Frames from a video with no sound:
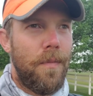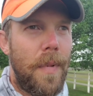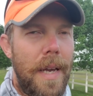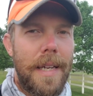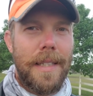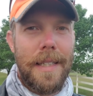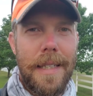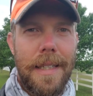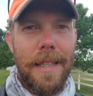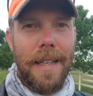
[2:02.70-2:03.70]
my AT
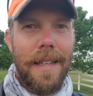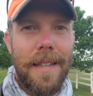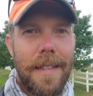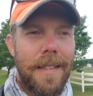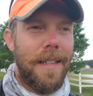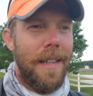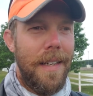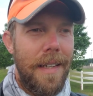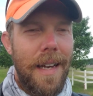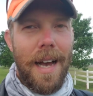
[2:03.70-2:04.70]
and
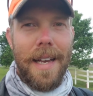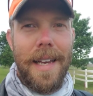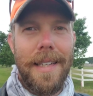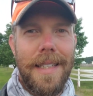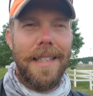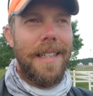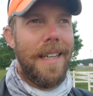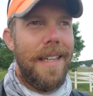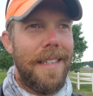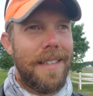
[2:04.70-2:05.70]
IAT
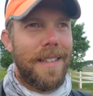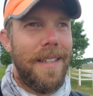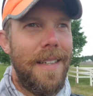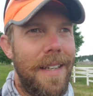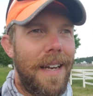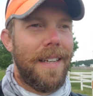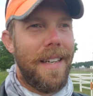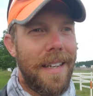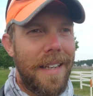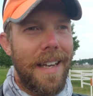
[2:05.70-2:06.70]
days
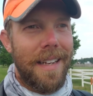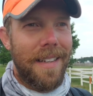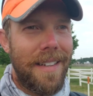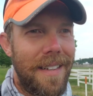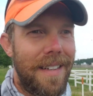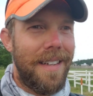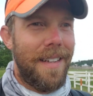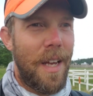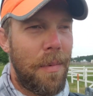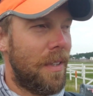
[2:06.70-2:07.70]
hiking in Canada
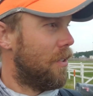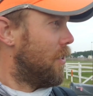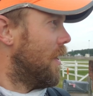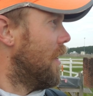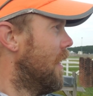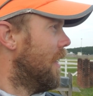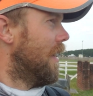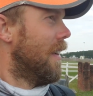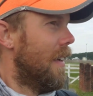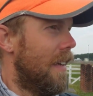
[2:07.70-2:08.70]
and the Appalachian Trail.
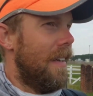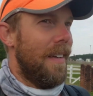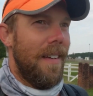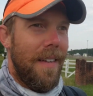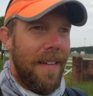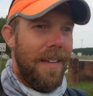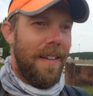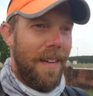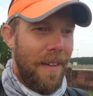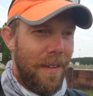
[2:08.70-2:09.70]

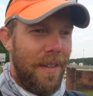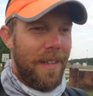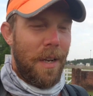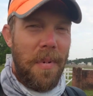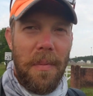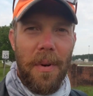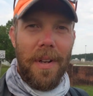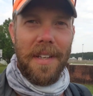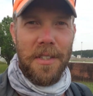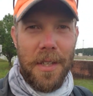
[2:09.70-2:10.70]
Uh, a lot of people don't
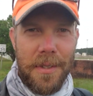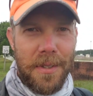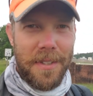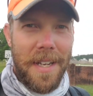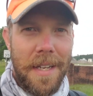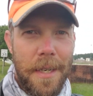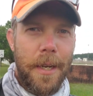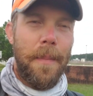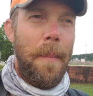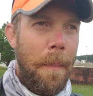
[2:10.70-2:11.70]
like shelters. I dig
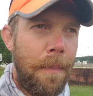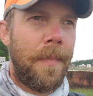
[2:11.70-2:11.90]
them.